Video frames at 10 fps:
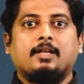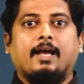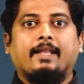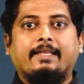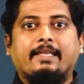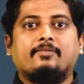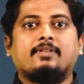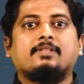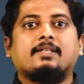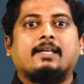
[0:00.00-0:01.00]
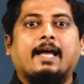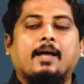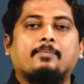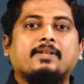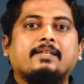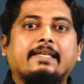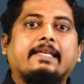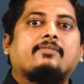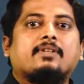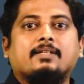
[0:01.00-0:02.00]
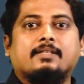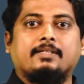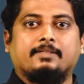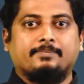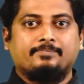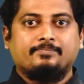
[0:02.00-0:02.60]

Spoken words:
an event that happened even earlier.